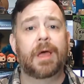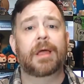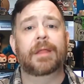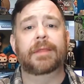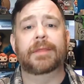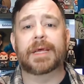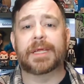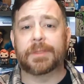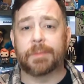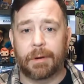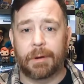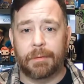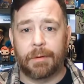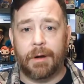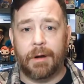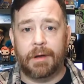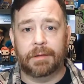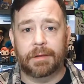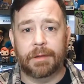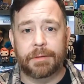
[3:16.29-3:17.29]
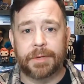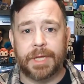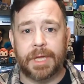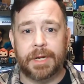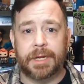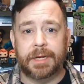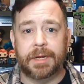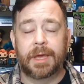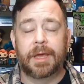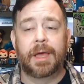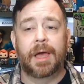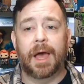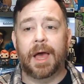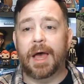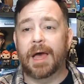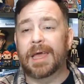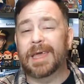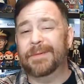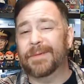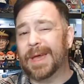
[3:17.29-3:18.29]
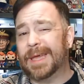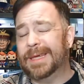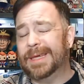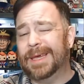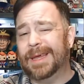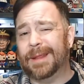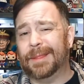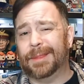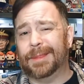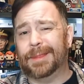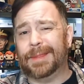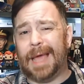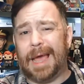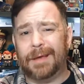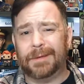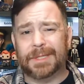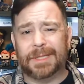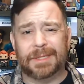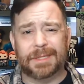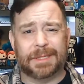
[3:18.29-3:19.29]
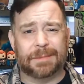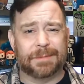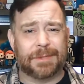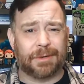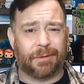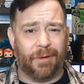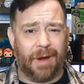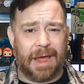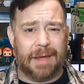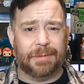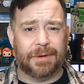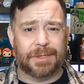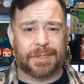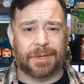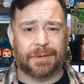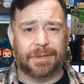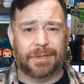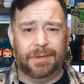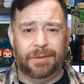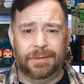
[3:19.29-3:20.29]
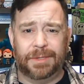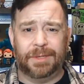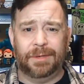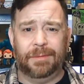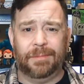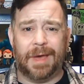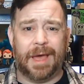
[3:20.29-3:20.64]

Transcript: That's where we're all located. Uh, if I can get a thousand subscribers on YouTube,